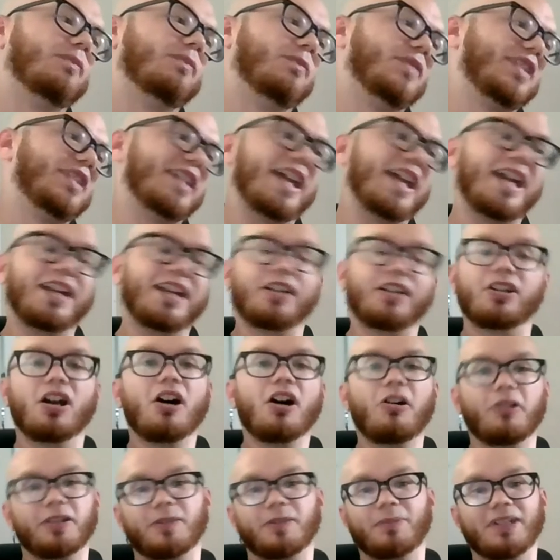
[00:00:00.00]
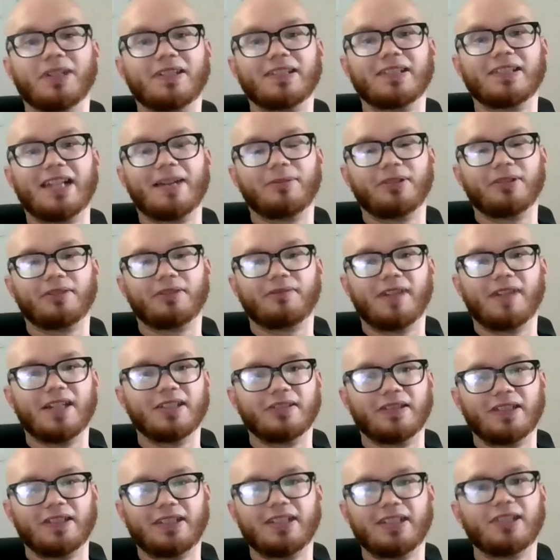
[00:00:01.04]
saying no it's a big slap to the face
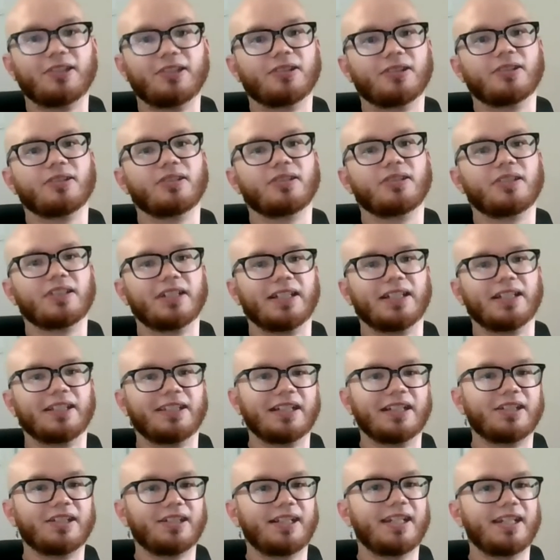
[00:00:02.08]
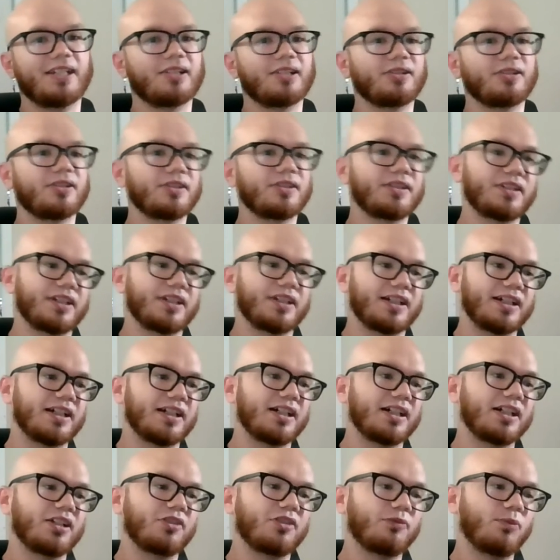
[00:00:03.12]
of the teachers and the educators
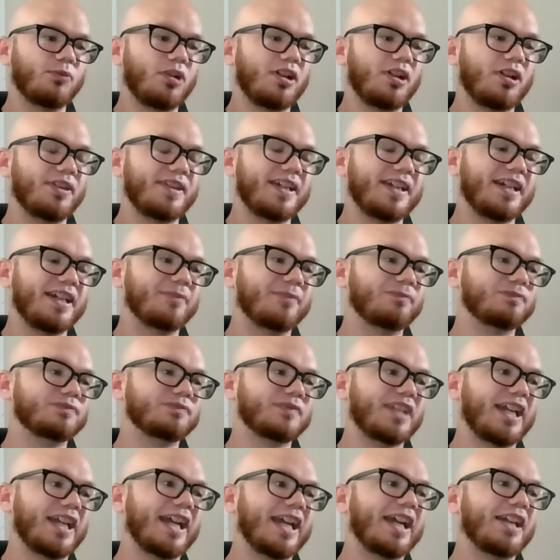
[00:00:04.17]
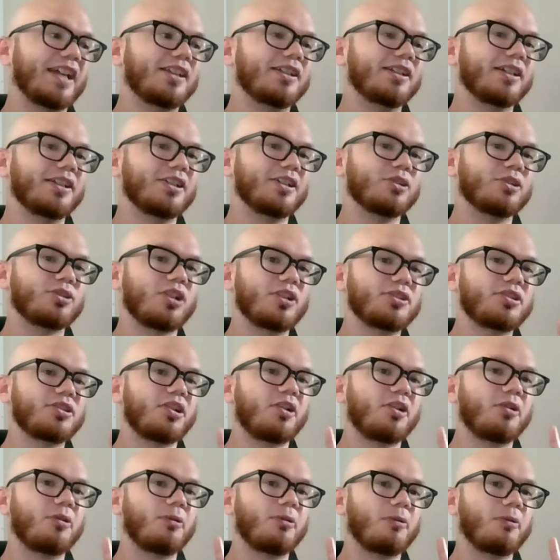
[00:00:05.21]
uh, of waltham and there's
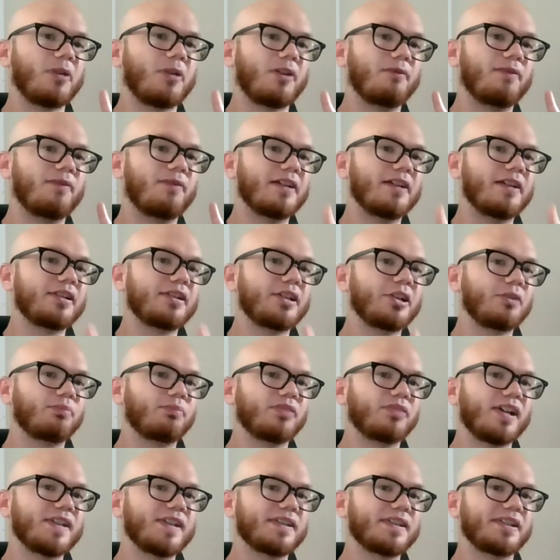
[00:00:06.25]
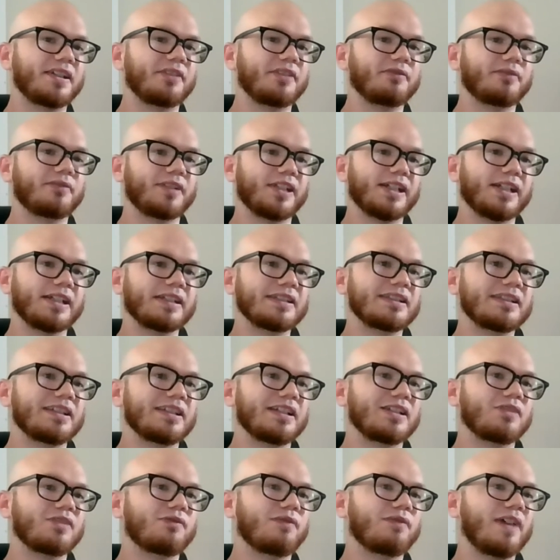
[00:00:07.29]
also very little precedent for this
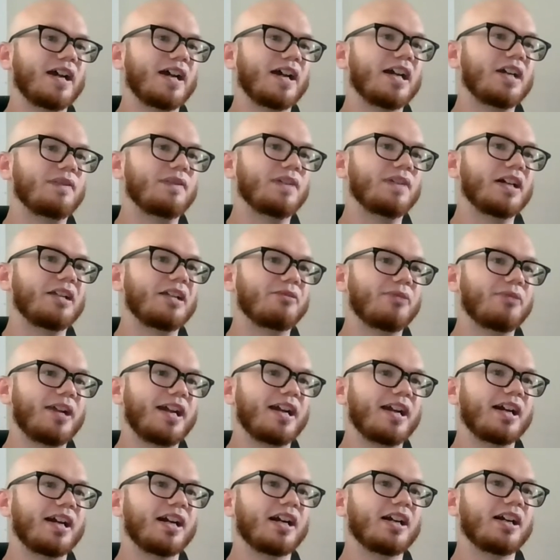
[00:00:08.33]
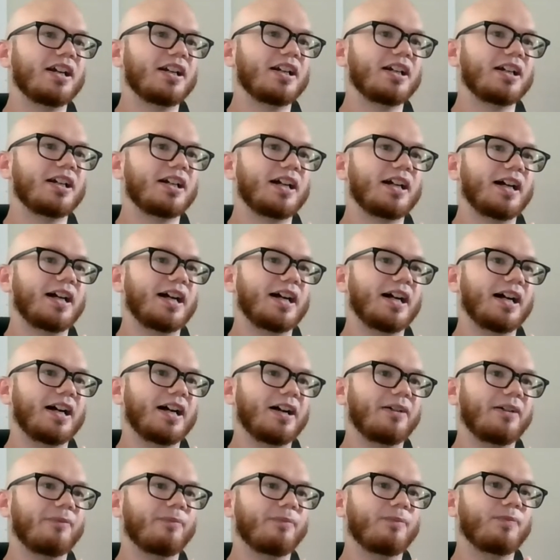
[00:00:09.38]
it's very very rare
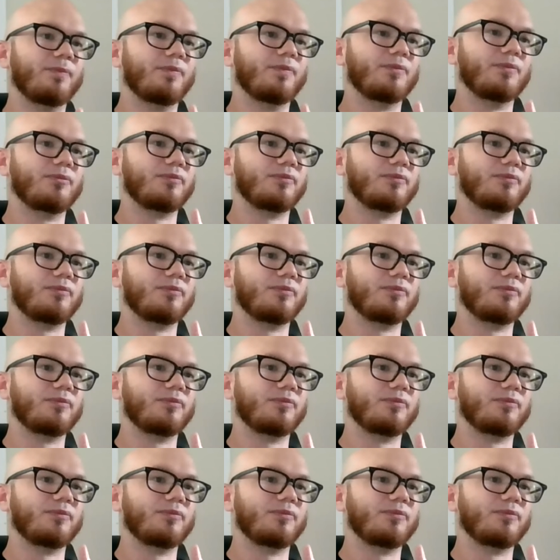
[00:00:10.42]
um,